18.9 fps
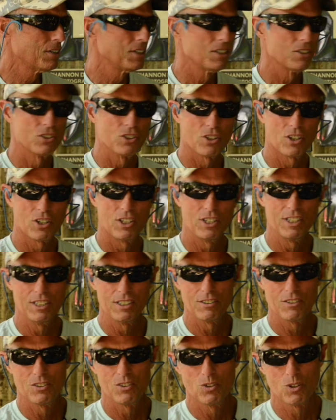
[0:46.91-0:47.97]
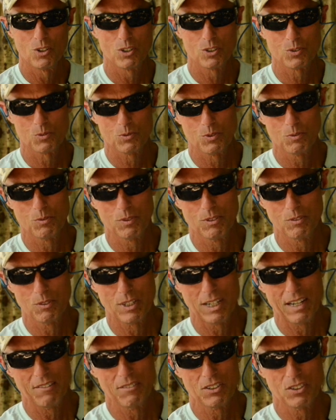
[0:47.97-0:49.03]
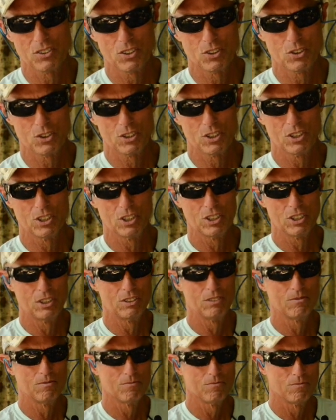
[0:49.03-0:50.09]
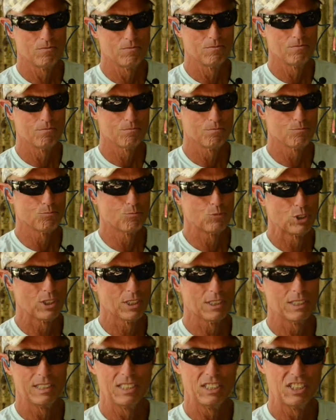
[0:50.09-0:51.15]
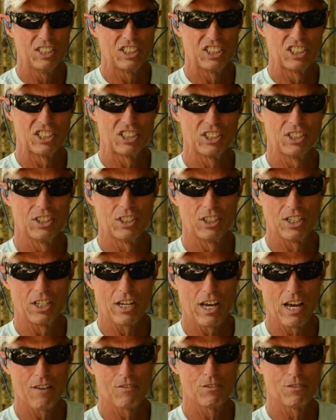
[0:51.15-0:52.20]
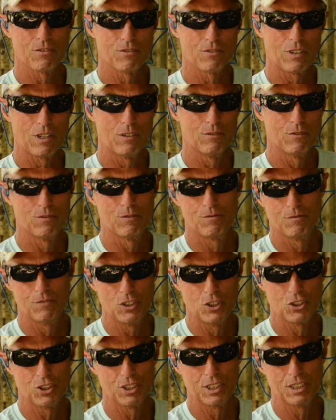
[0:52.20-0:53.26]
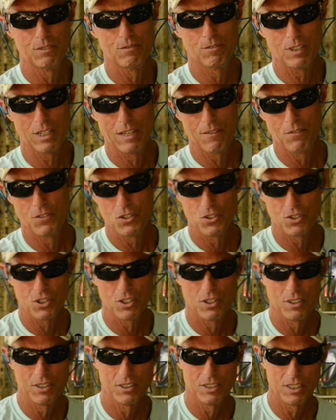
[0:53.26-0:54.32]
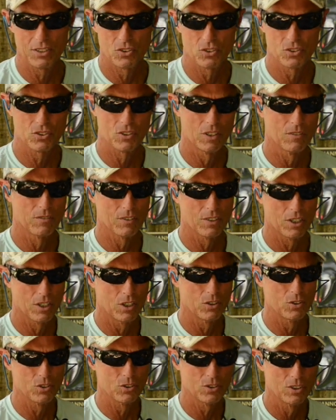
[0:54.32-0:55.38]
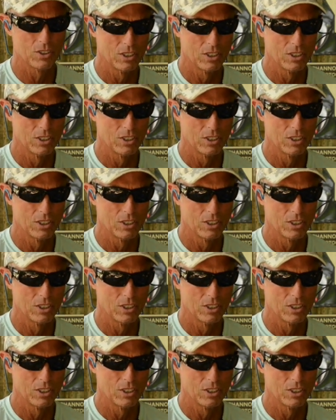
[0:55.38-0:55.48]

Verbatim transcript: disheartening, of course, when we were having such a good, really year and a half of fishing and fly fishing on the Texas Gulf Coast.